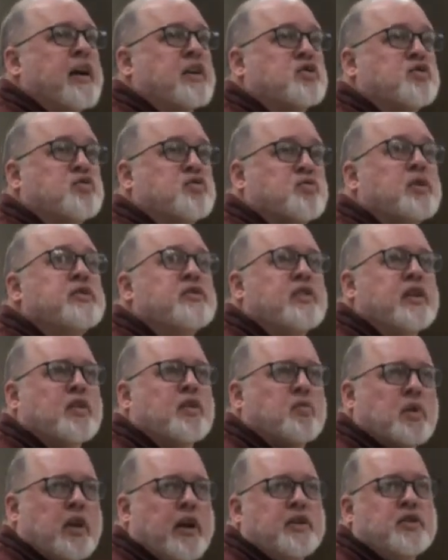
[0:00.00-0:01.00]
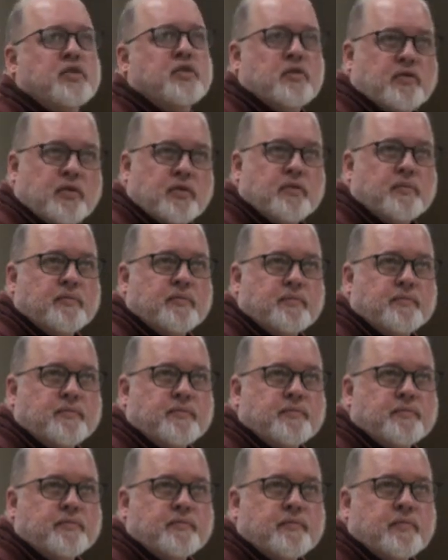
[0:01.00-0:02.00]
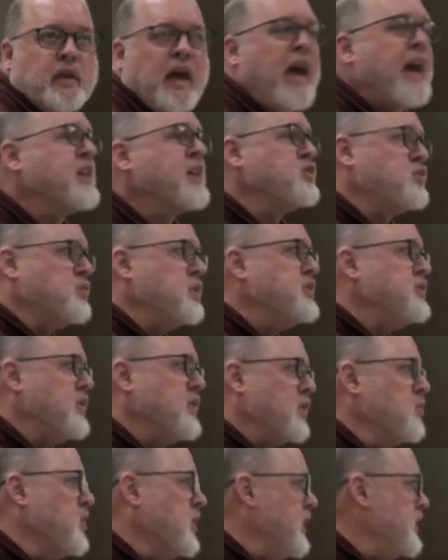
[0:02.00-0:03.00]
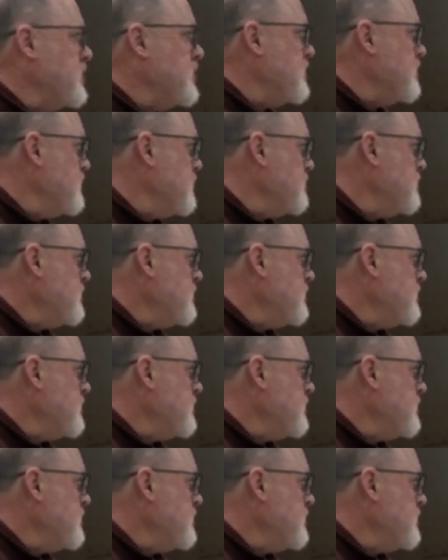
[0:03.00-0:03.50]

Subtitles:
extrinsic relations. Extrinsic relations.